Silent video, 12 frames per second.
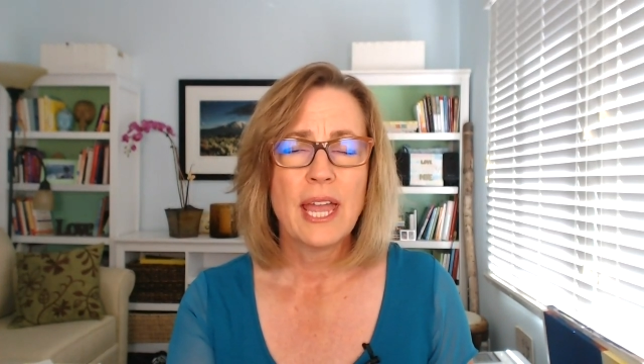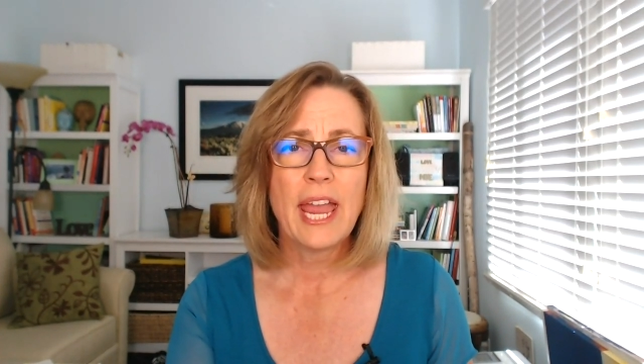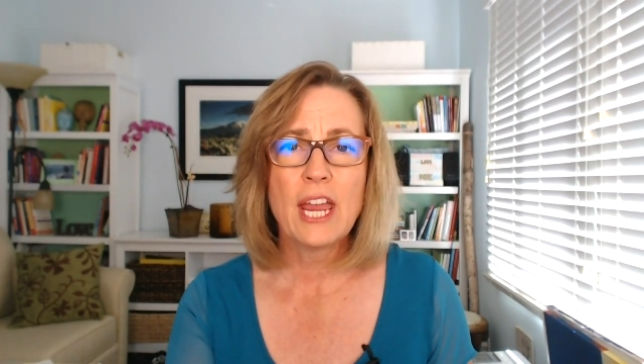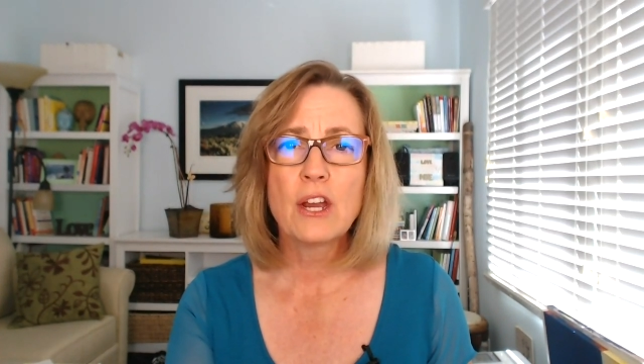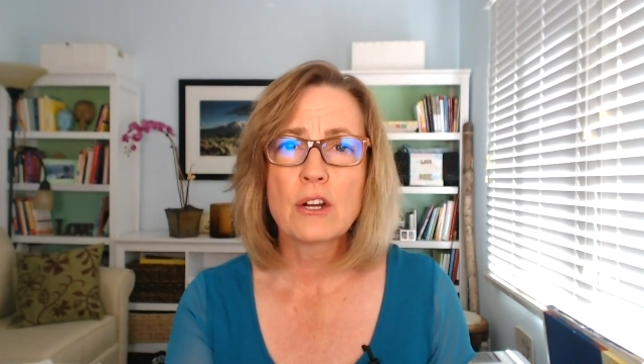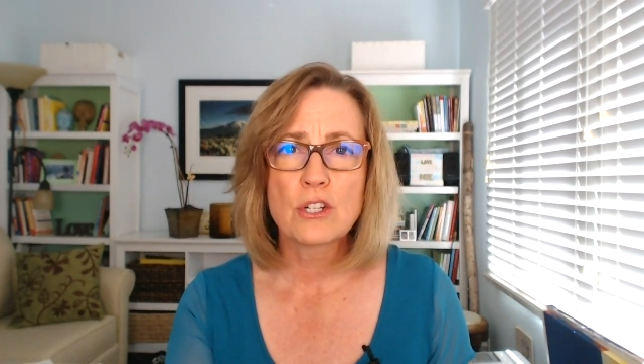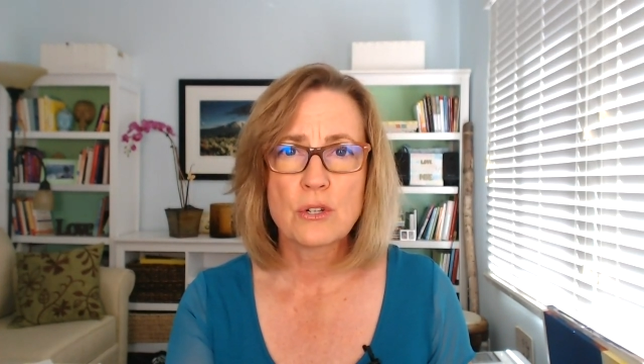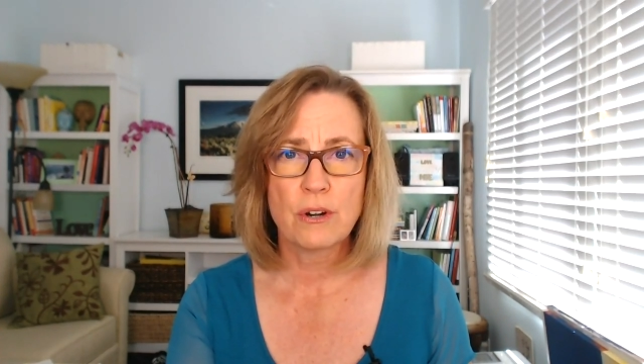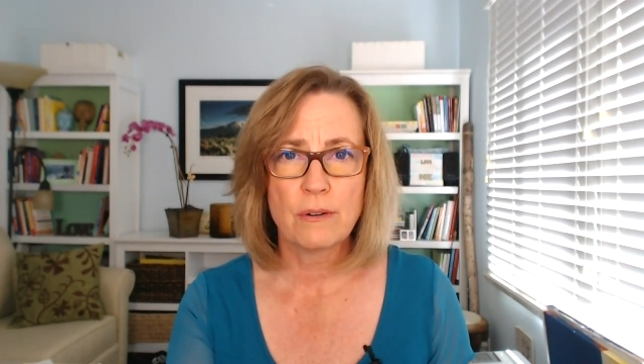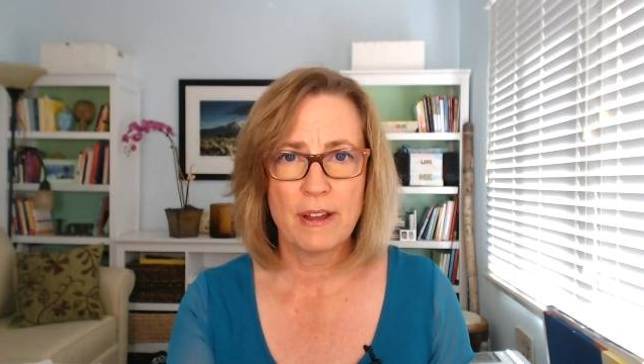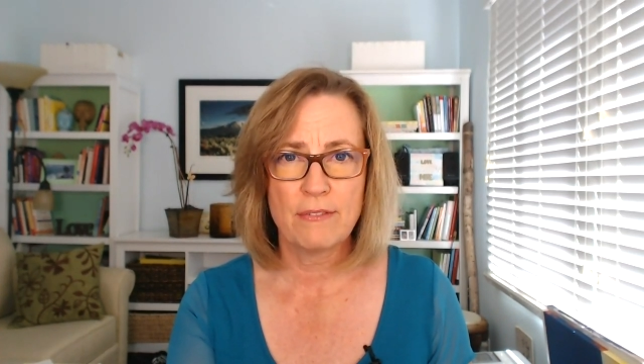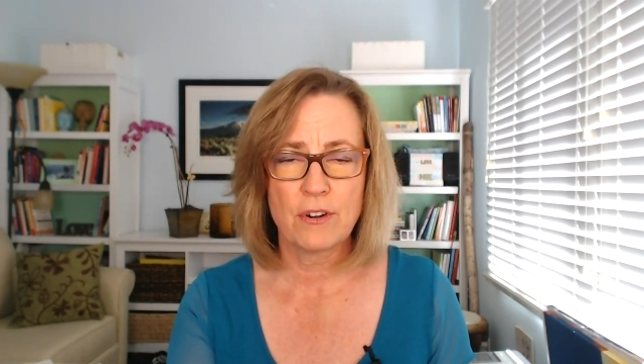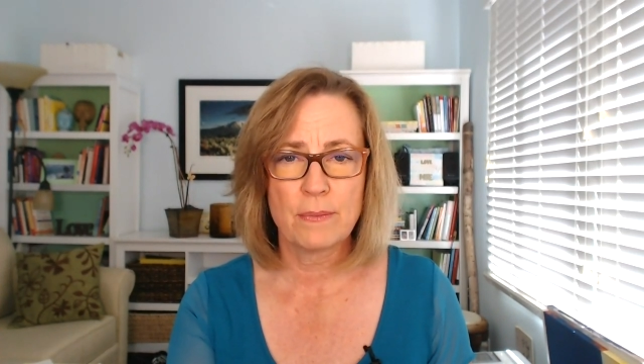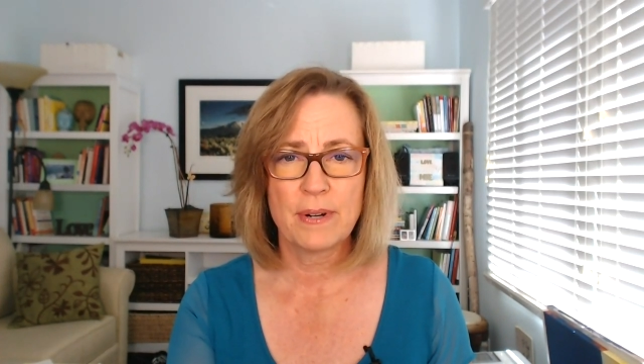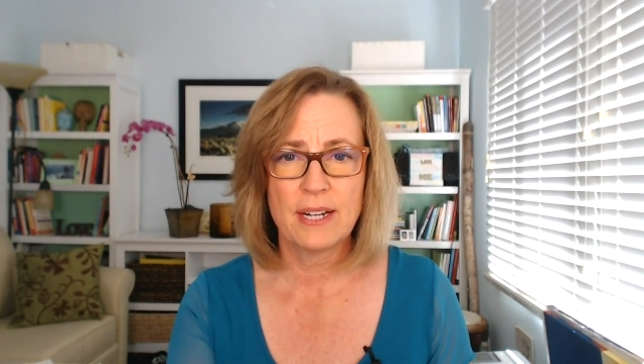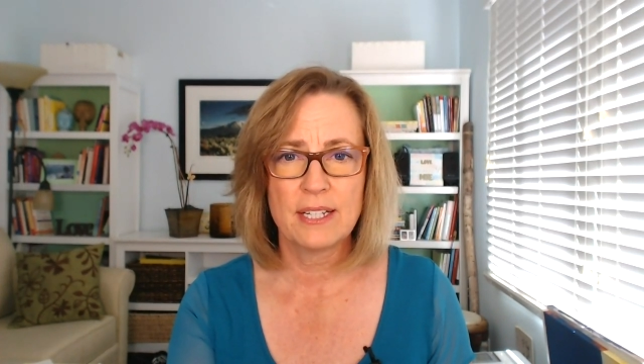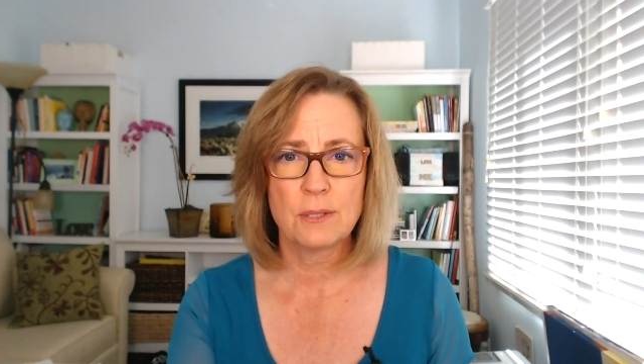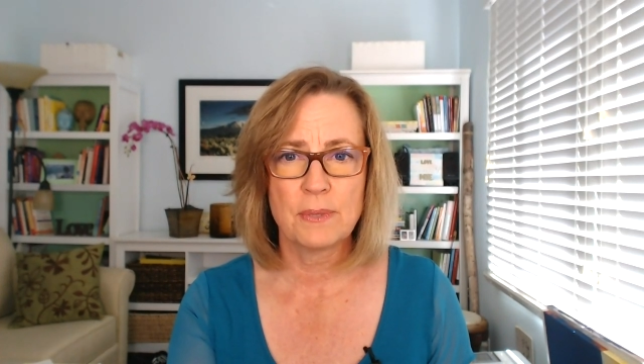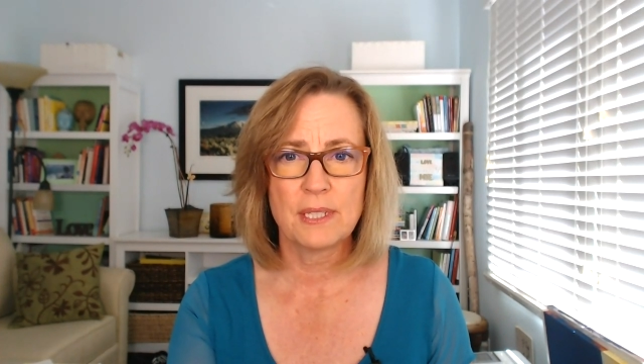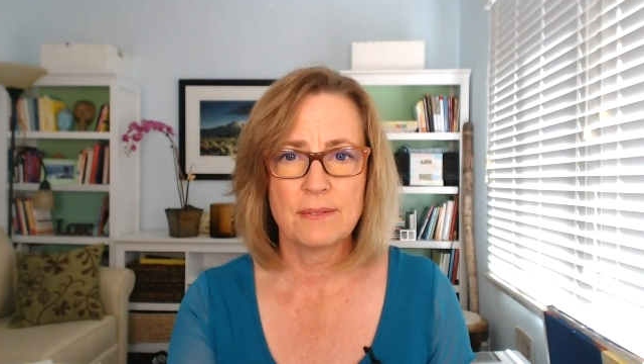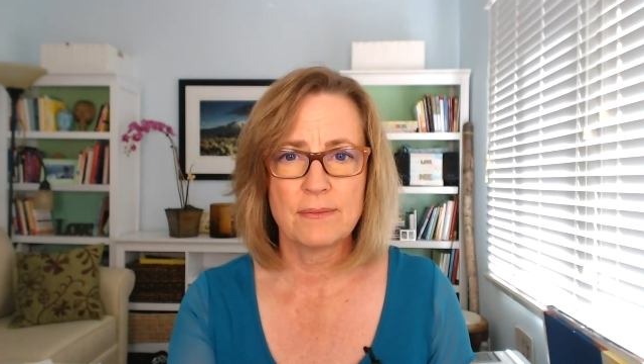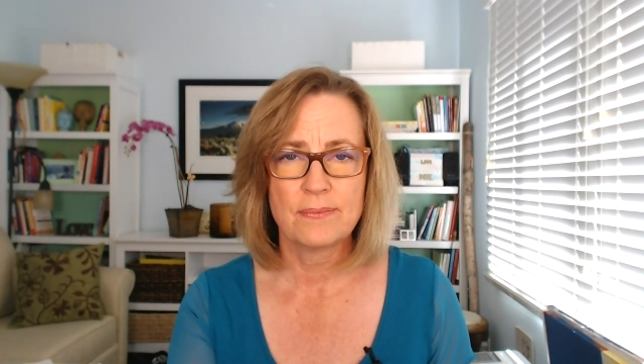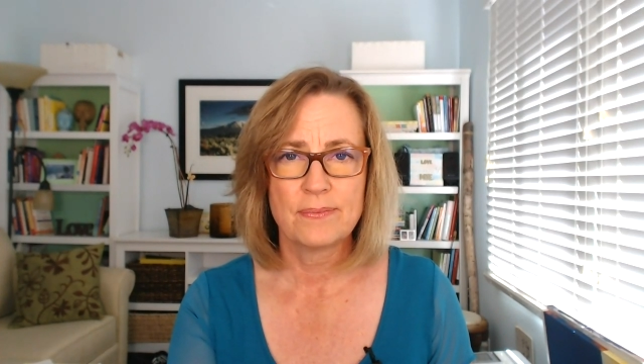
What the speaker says: anger toward my former husband.